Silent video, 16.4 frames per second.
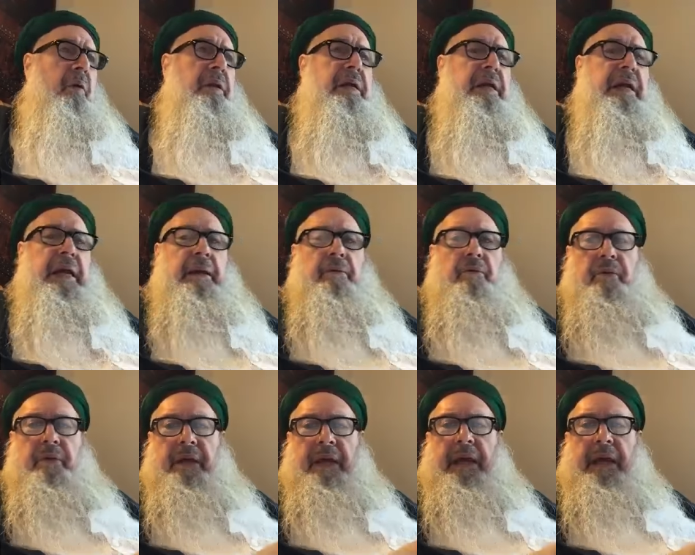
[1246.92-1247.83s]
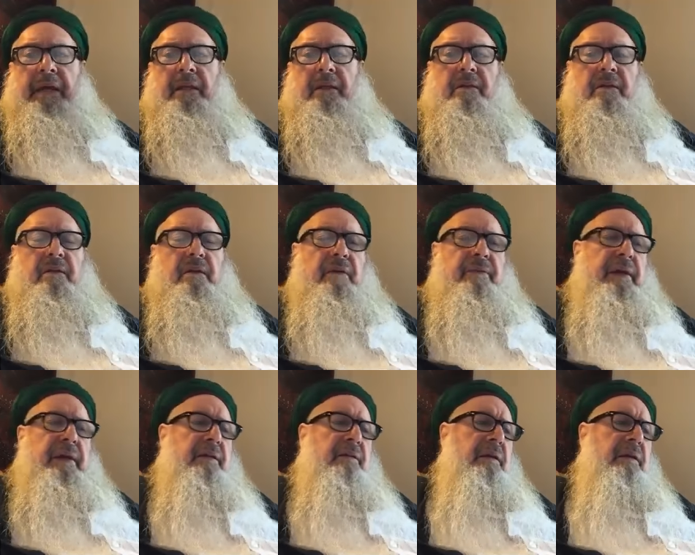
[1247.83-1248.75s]
When he came to the gates of
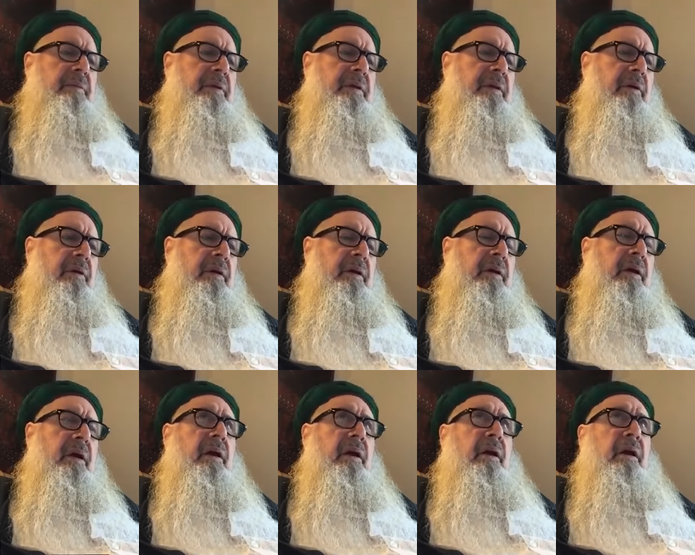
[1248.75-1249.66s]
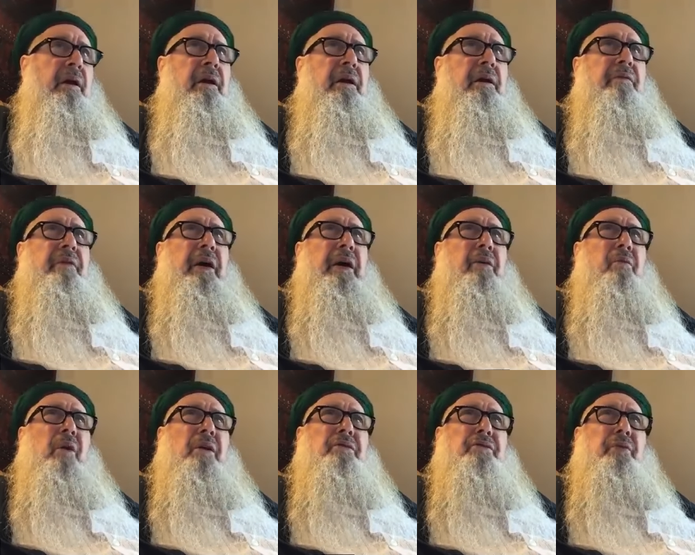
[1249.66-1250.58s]
that cemetery, he
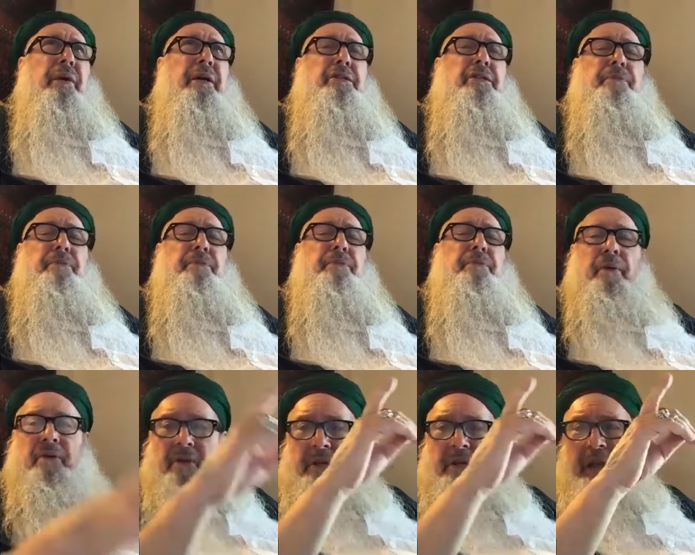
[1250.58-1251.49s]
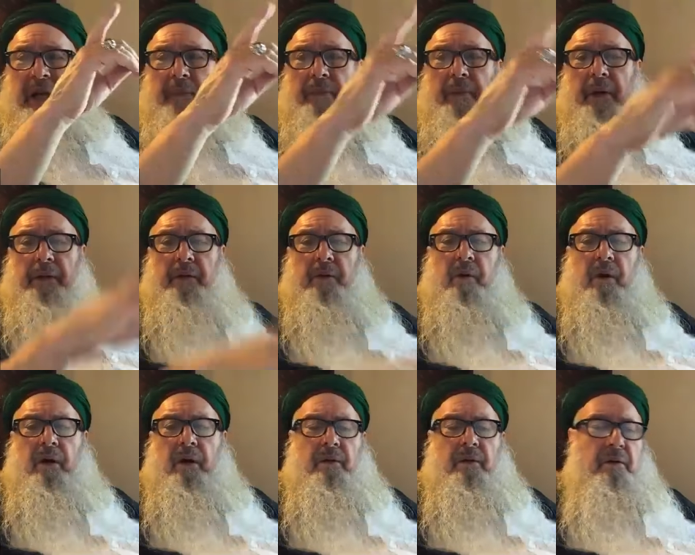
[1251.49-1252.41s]
found one strange person sitting up on
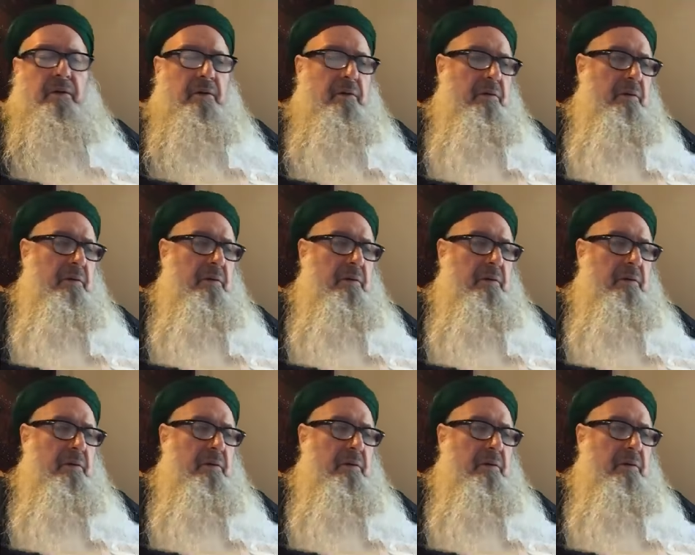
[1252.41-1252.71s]
the wall.